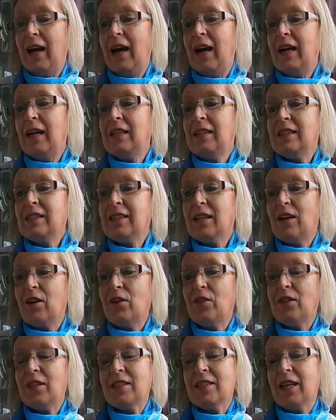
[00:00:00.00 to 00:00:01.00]
and
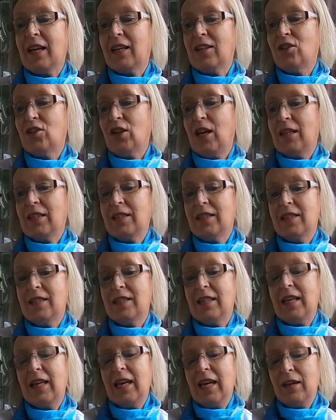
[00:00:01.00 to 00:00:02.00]
the second
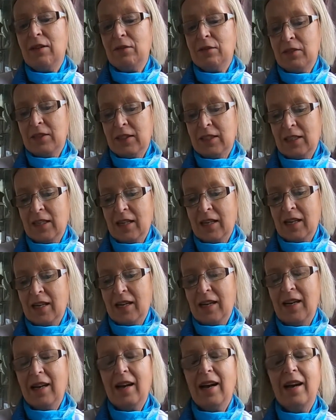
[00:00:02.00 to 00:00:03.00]
chances it gives
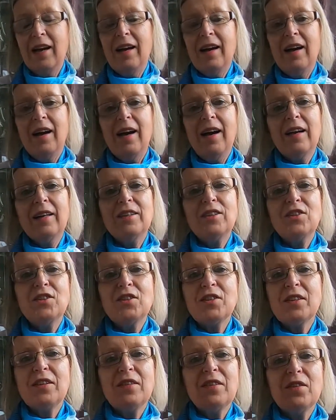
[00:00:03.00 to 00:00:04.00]

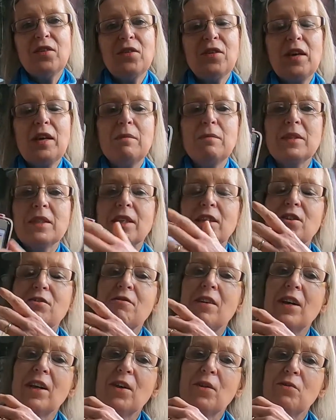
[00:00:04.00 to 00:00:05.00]
and the themes that
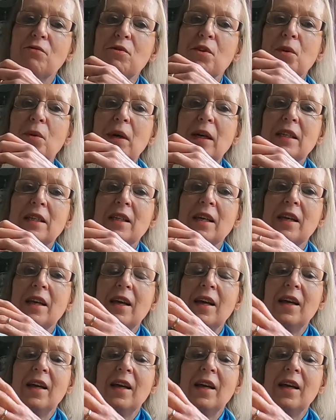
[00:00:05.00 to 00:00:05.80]
are running through it.